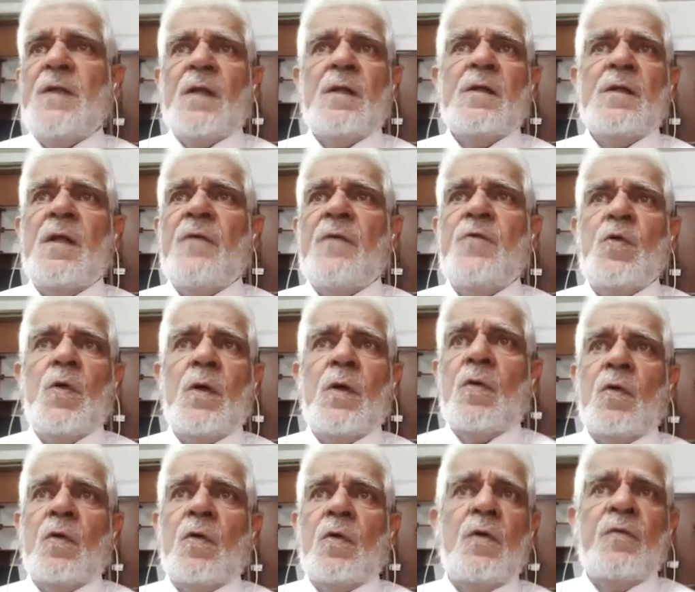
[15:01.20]
will give you 1
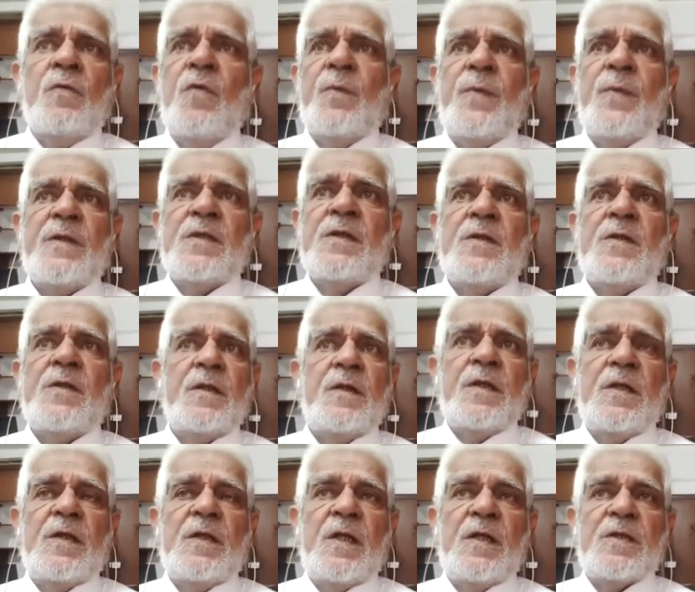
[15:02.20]
crore of rupees in
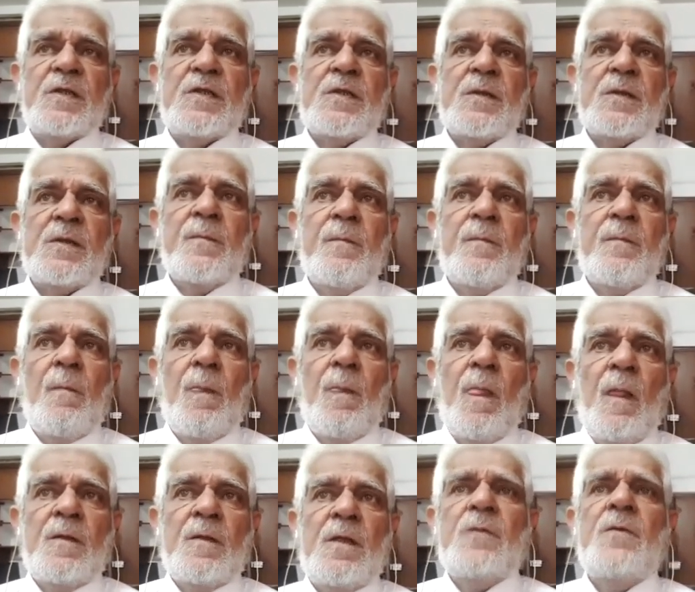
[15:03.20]
30 days.
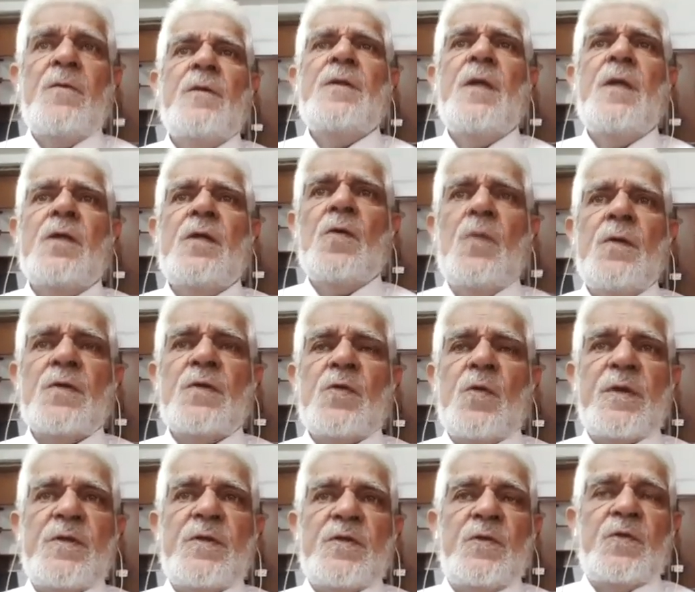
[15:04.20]
It's a ridiculous
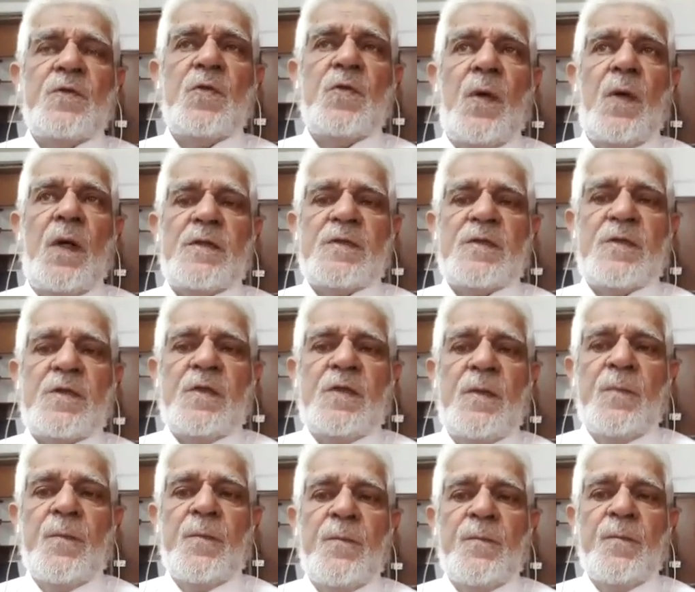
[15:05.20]
question to ask.
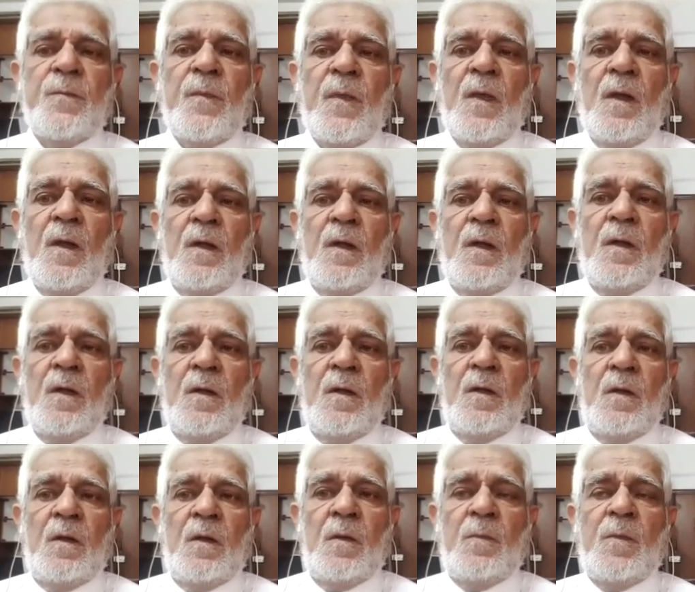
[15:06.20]

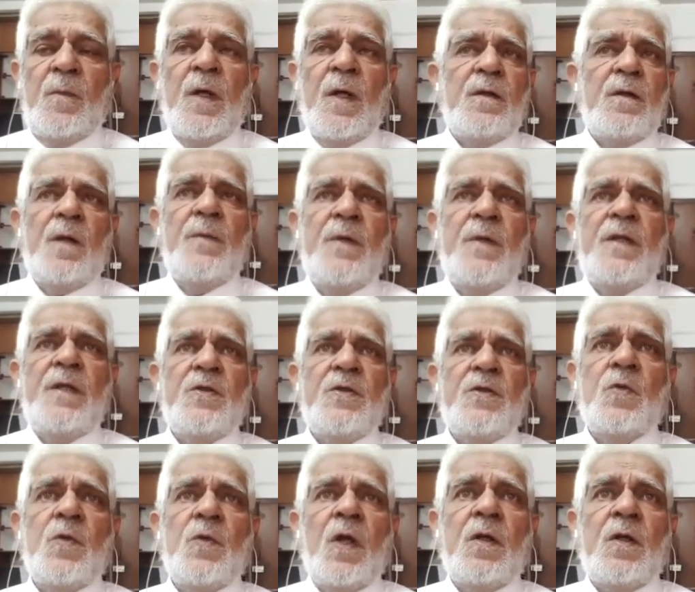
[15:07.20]
Bach remedies
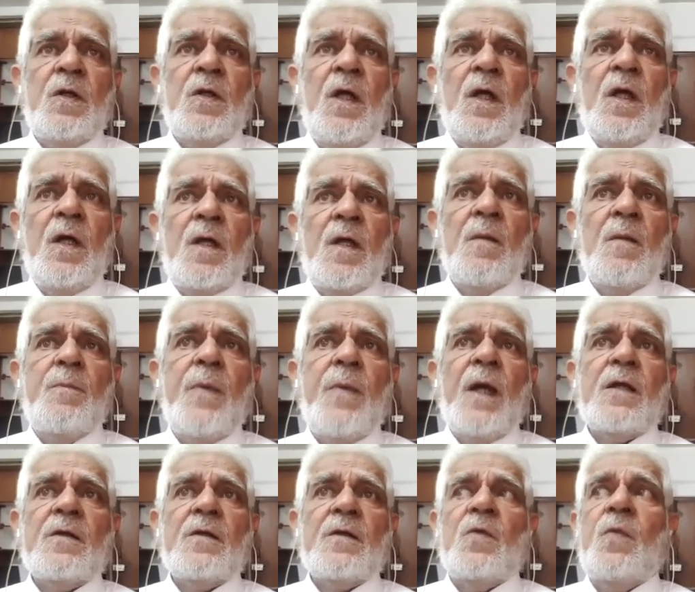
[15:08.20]
do not
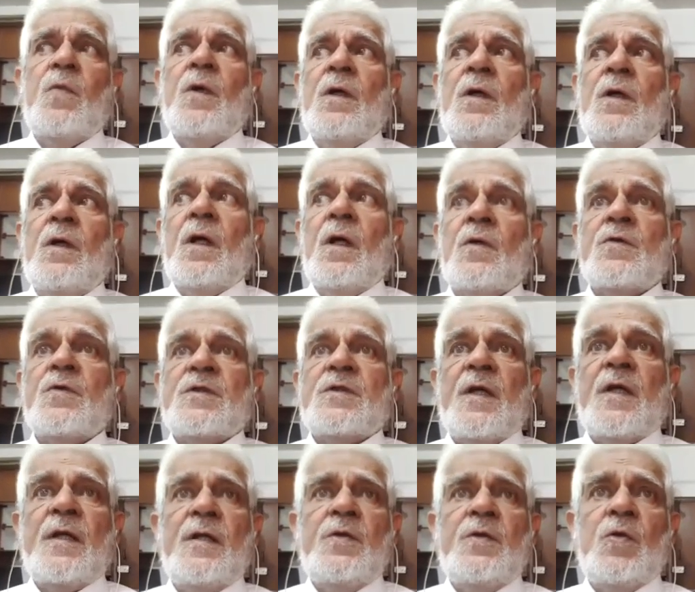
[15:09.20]
impact the world
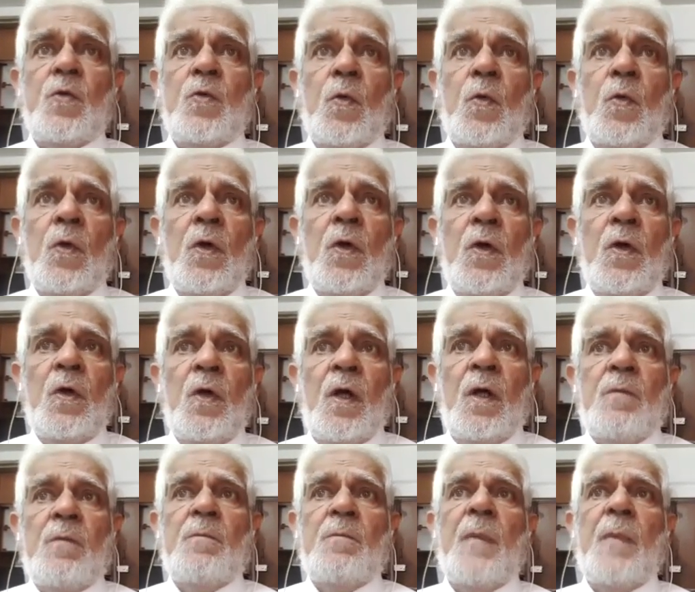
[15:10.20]
outside you
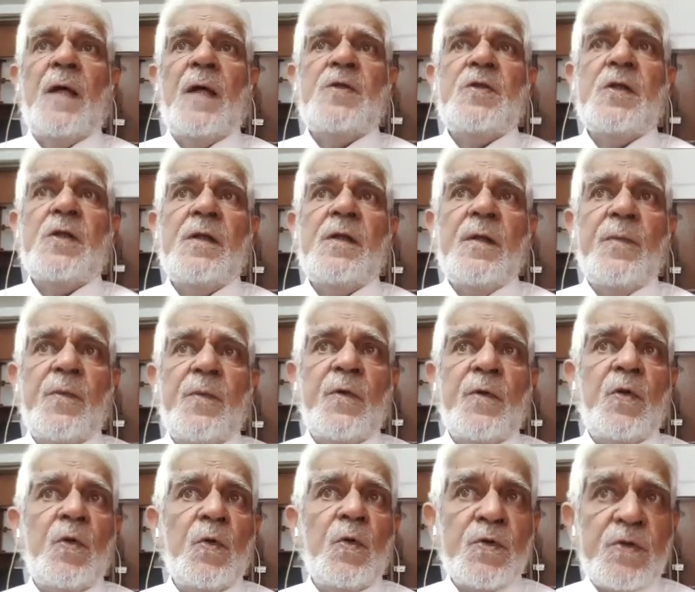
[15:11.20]
and magically
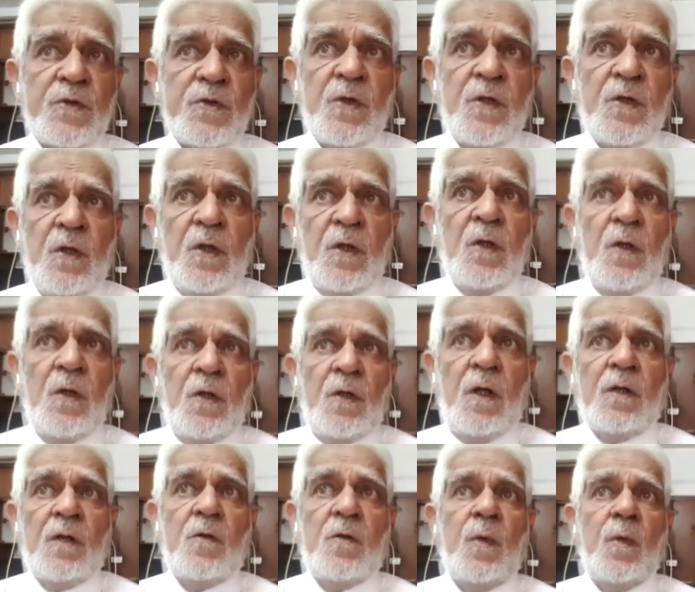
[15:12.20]
produce
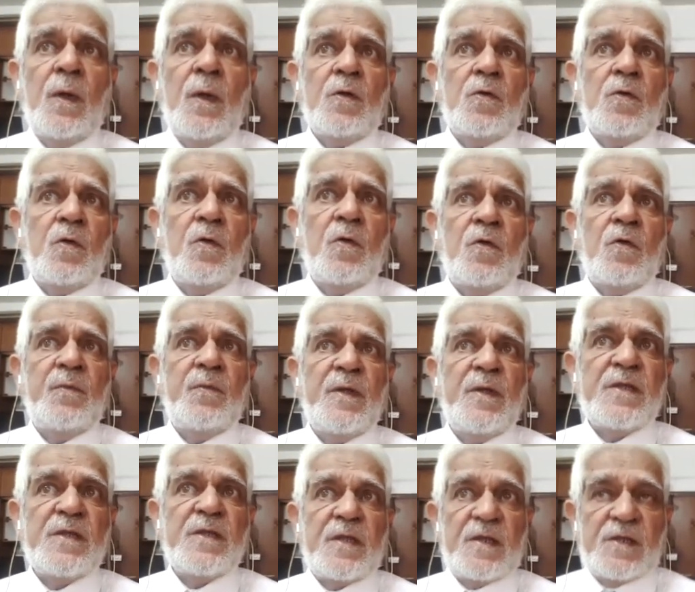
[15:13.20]
1 crore of
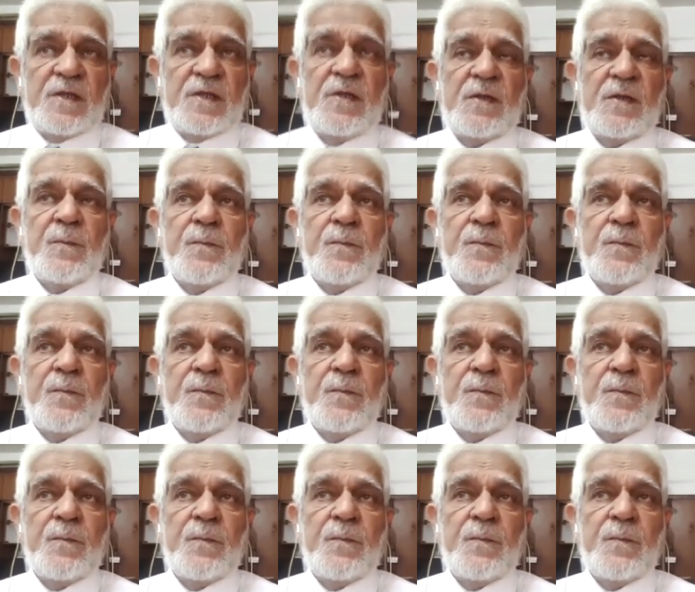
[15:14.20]
business.